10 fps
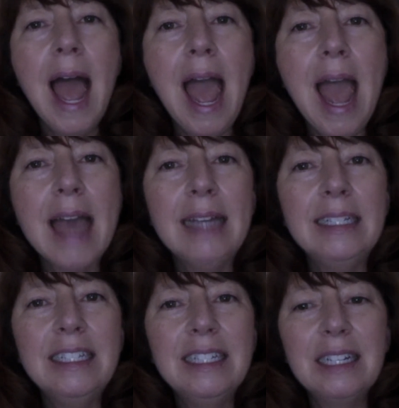
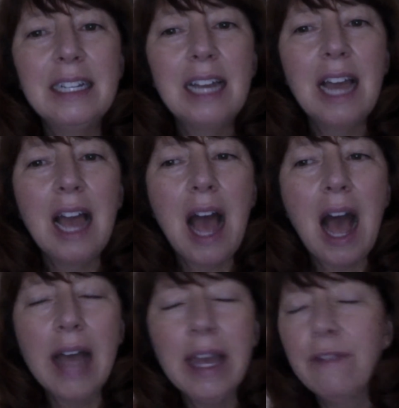And
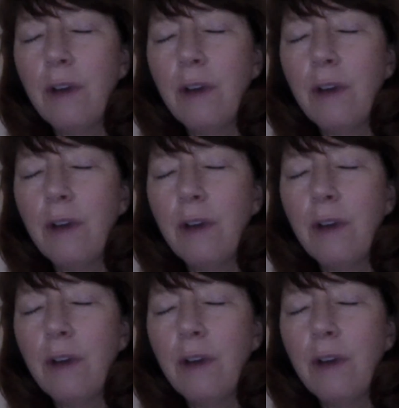I have